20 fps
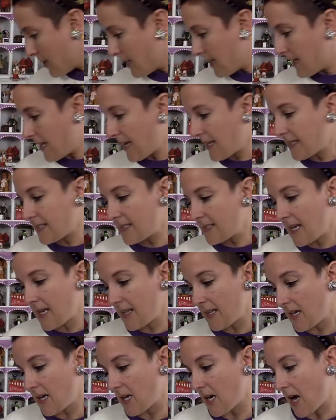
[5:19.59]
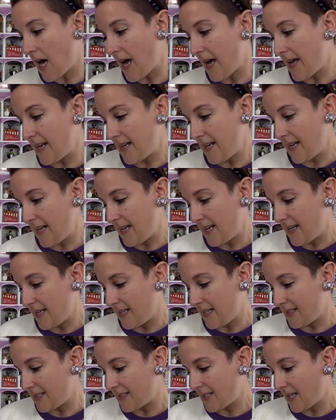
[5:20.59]
Next thing that I got
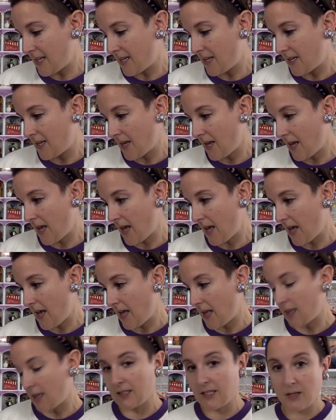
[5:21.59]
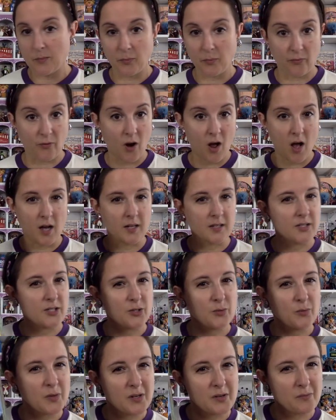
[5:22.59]
is a leapfrog.
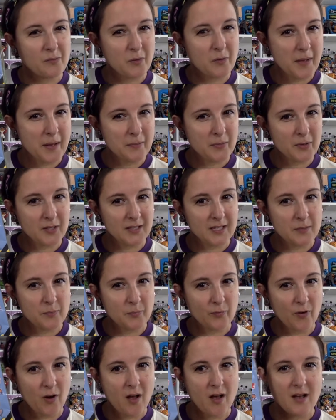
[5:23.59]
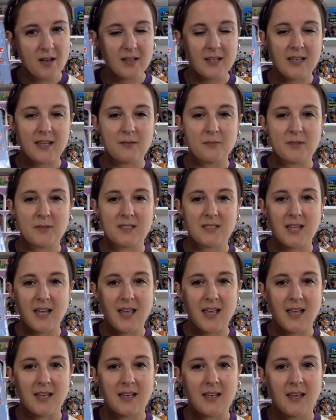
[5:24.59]
Do we remember leapfrog? It was
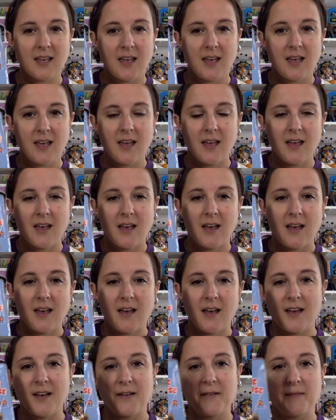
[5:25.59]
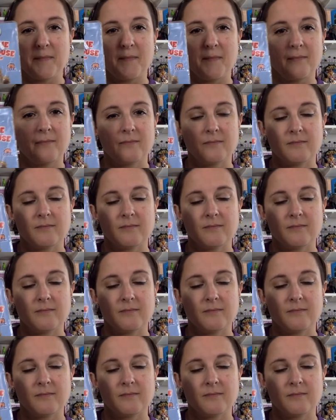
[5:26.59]
like um,